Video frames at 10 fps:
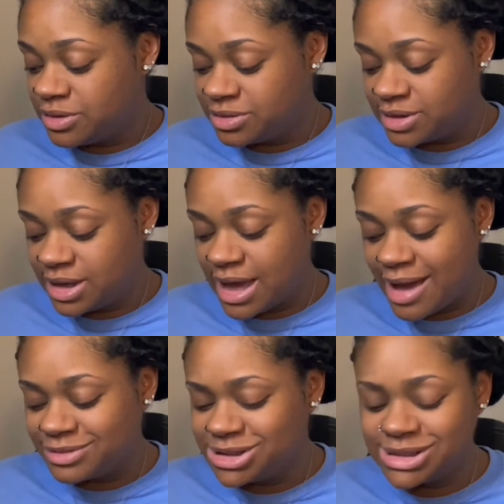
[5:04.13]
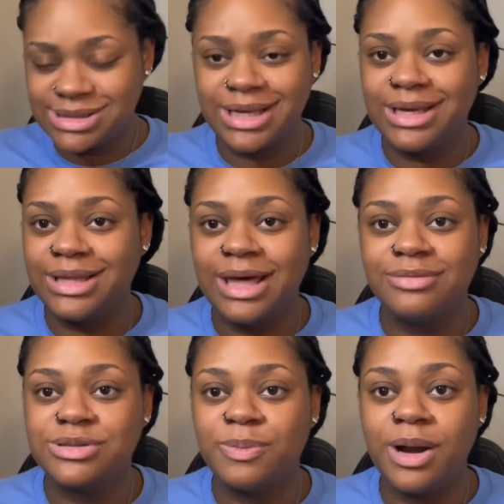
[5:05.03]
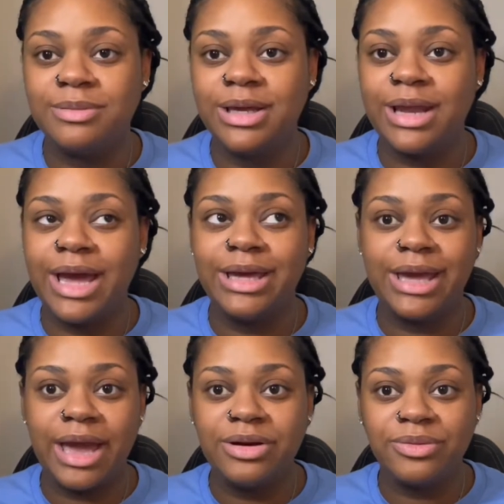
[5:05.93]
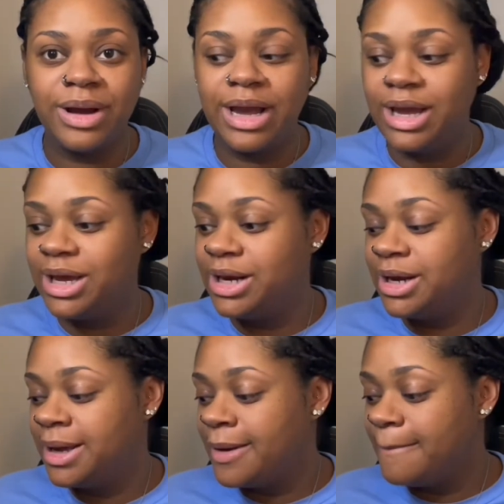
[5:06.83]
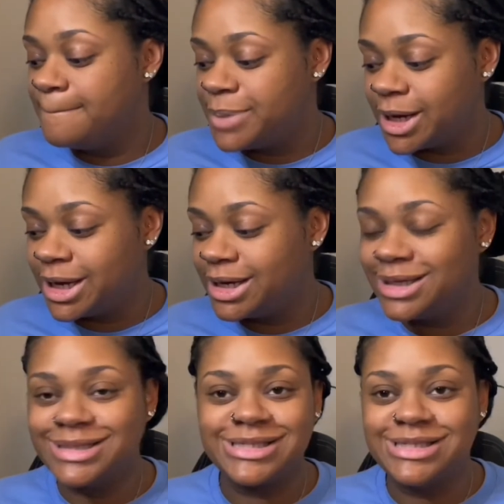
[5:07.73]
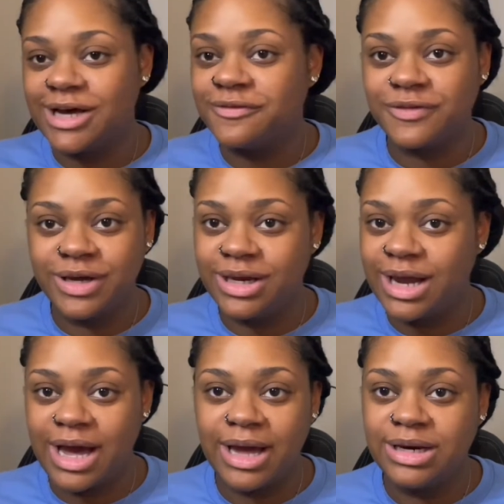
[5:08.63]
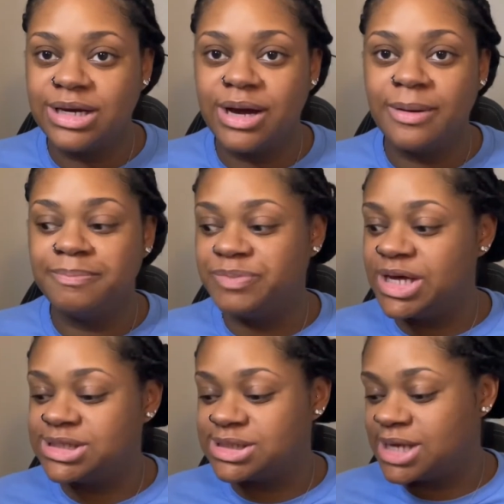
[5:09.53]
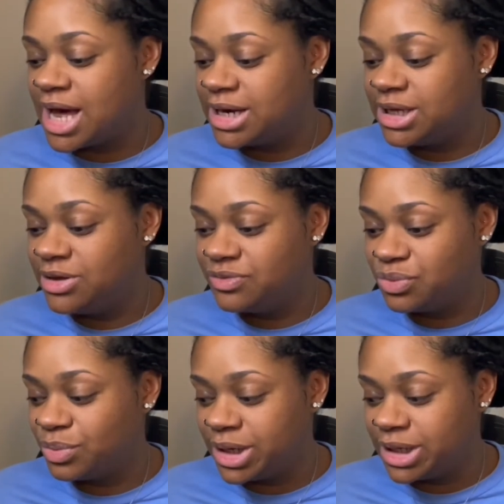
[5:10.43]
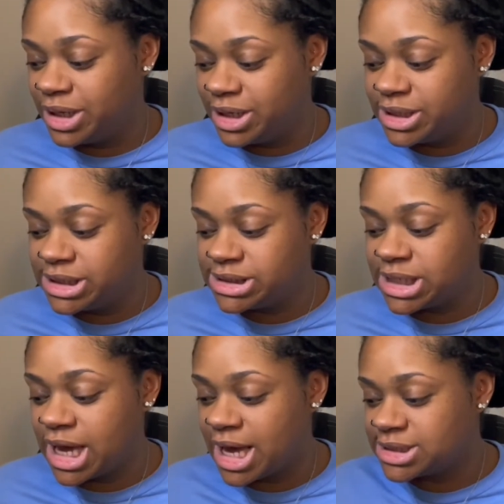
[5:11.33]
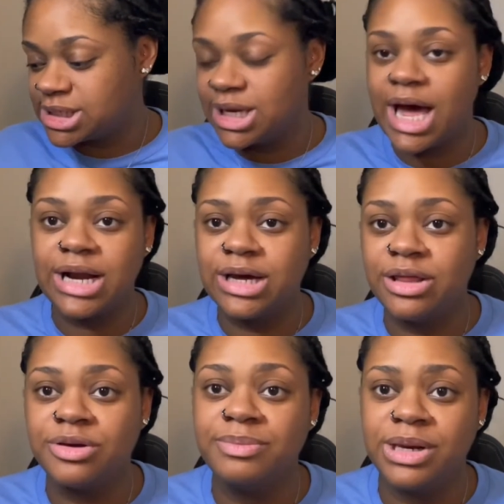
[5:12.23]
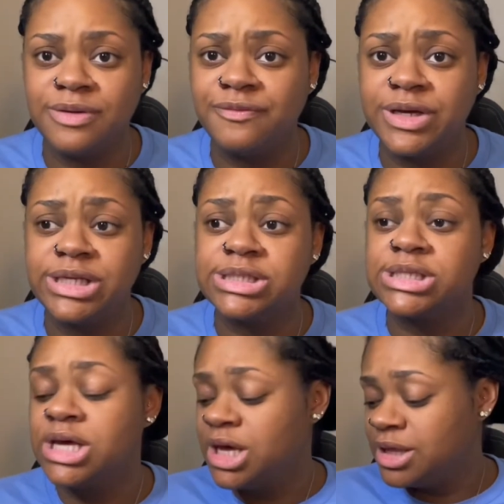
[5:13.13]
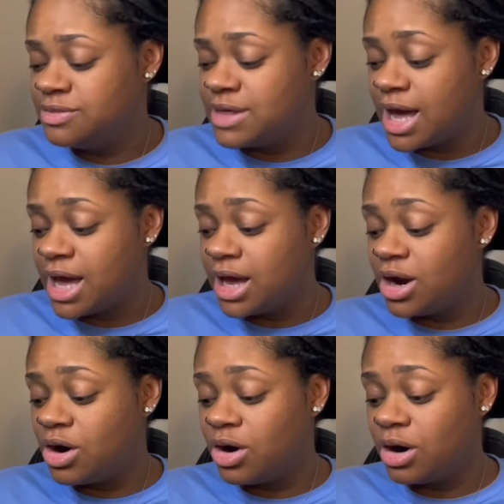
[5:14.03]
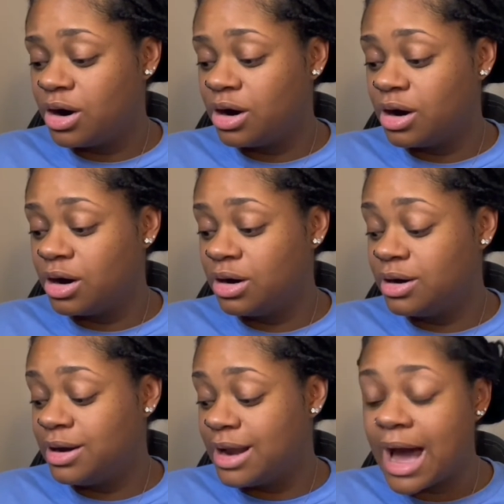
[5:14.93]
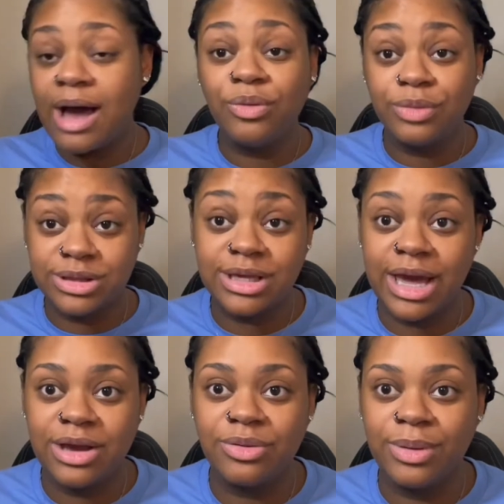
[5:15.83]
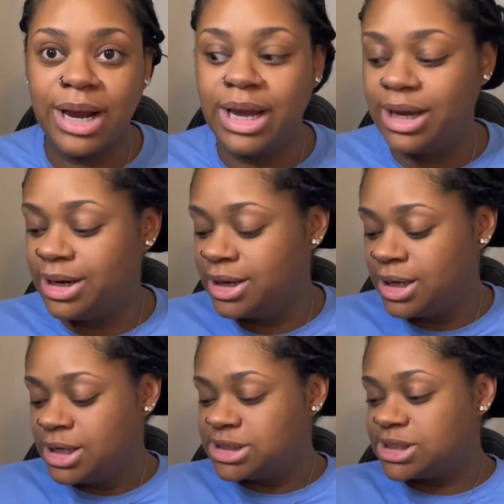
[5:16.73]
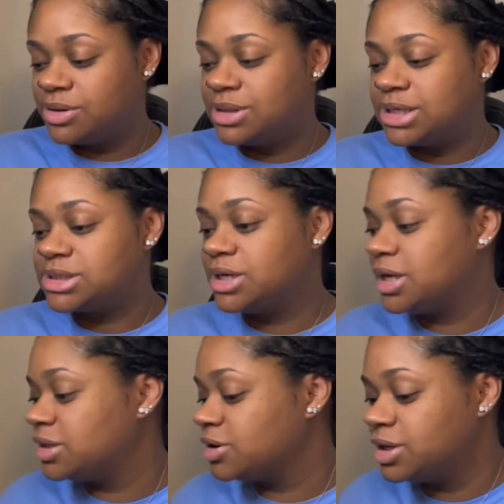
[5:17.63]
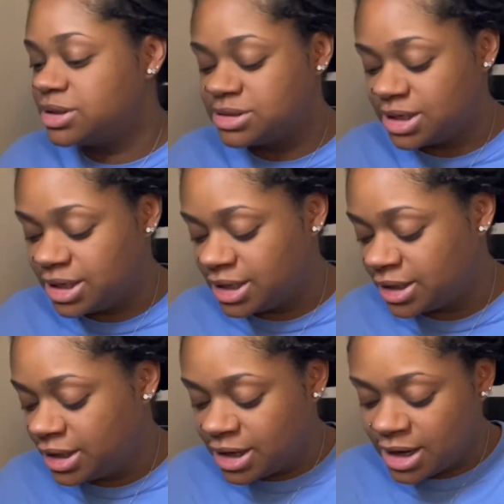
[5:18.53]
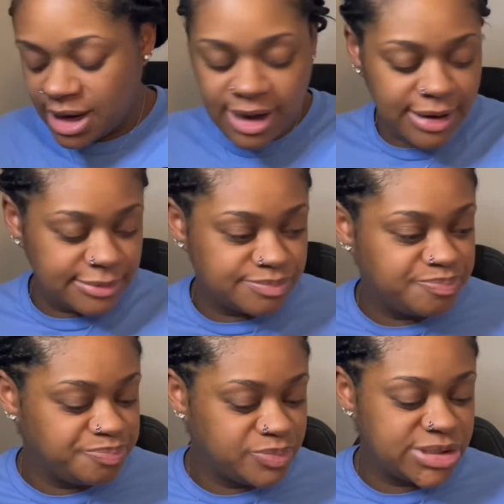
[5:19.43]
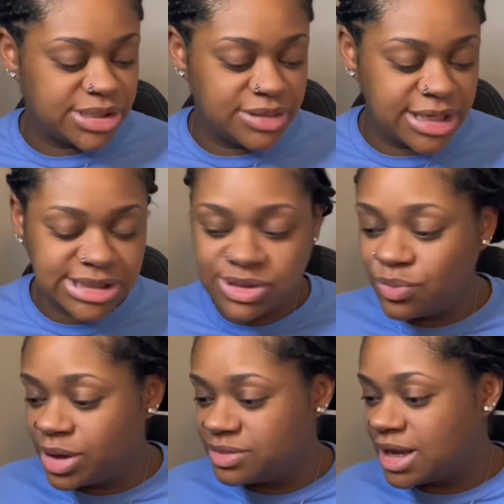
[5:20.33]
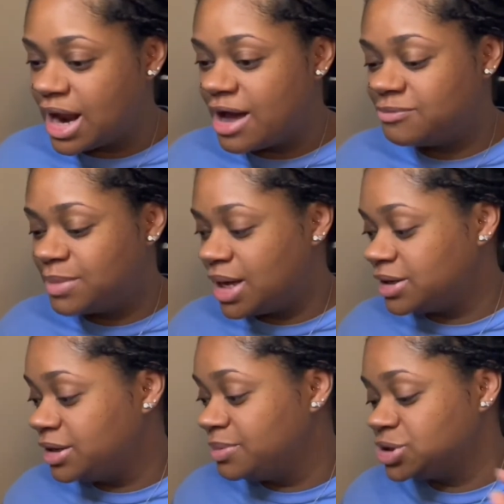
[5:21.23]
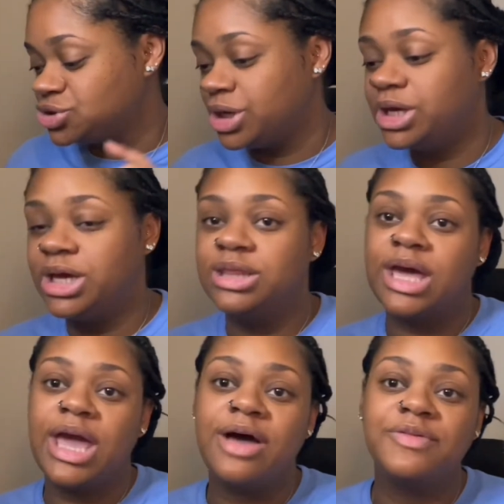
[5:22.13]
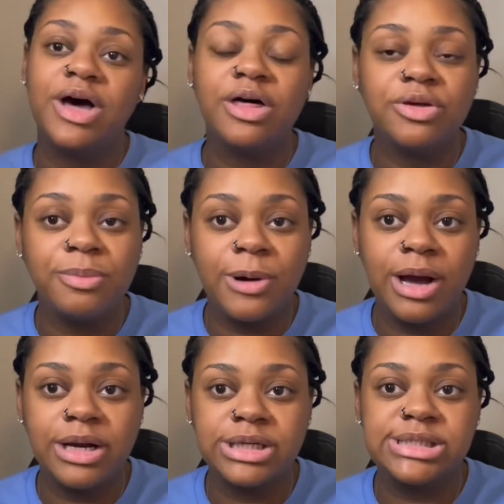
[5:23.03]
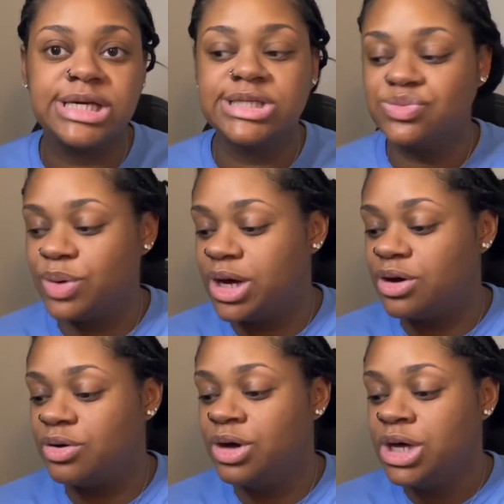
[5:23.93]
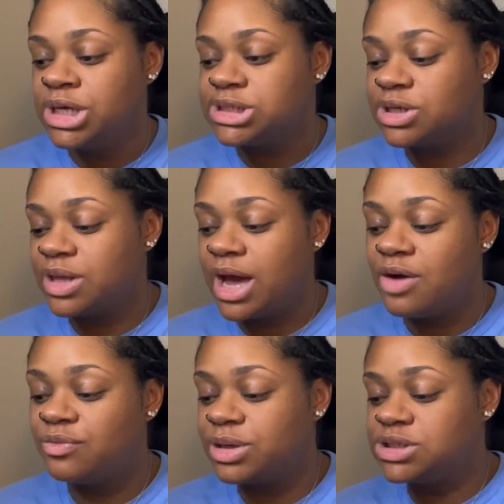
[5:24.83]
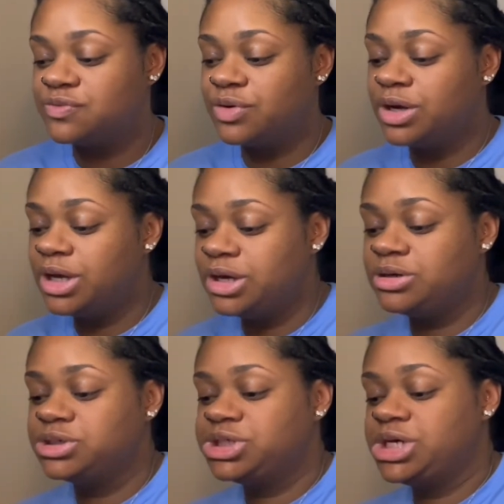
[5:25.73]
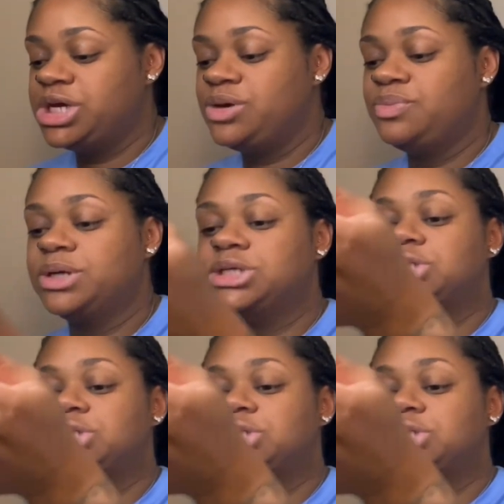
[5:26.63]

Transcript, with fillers: thing, I was just thinking that was probably like Gatorade, but it's definitely not. Um, that's not even what it is. It has a lot of other benefits that are not with Gatorade. So that's another good thing. Um, so that's the one that I've mainly been drinking. They have other products as well. So they have ones for energy, which